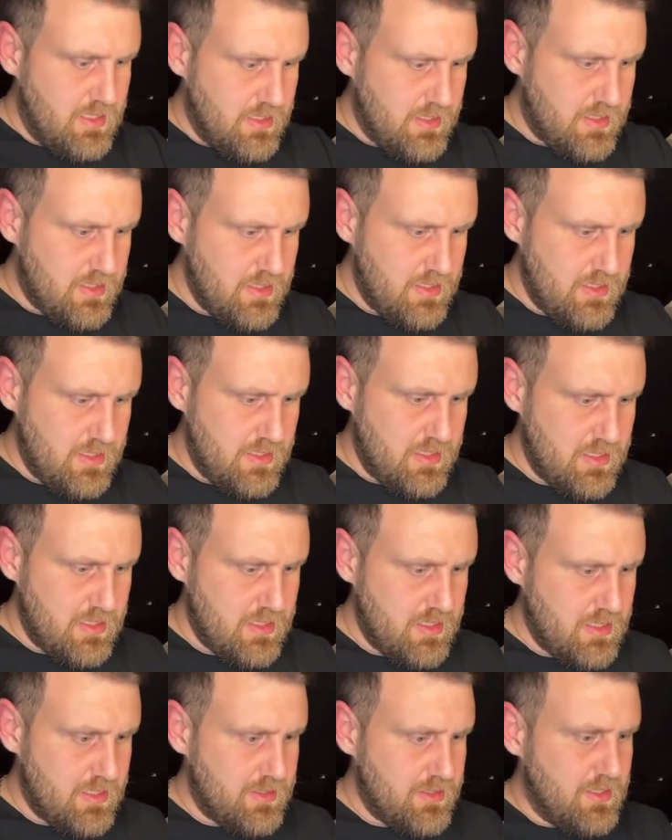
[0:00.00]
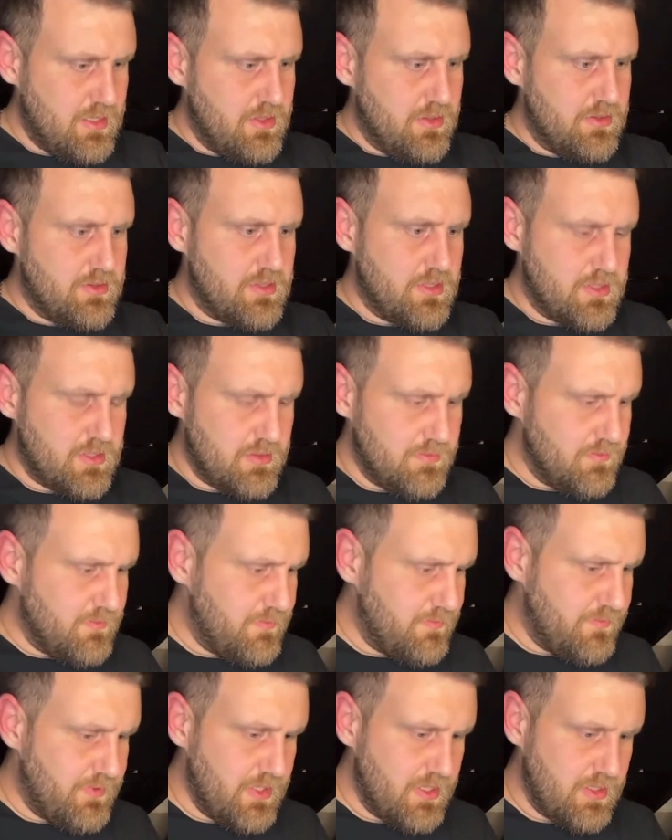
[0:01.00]
Okay, and then on to some
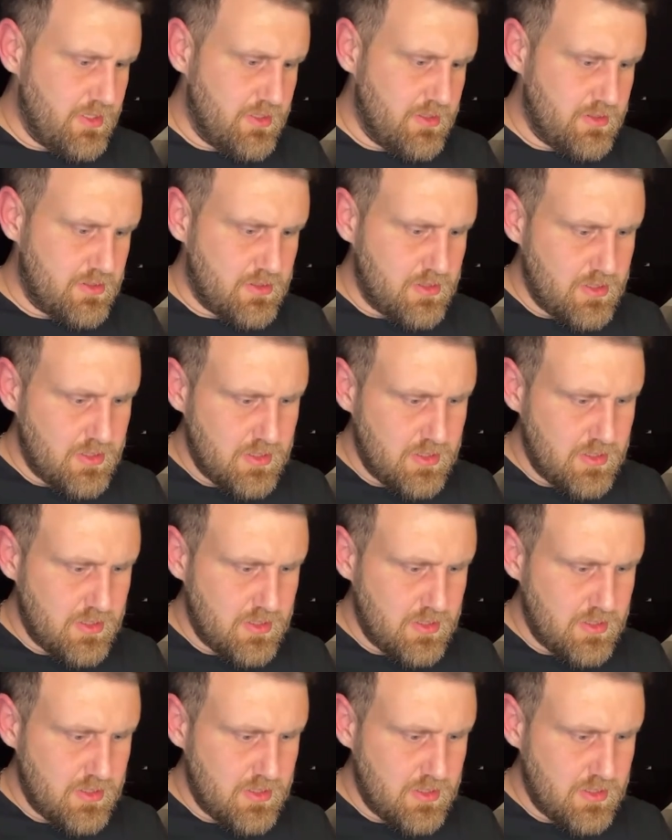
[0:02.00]
figures.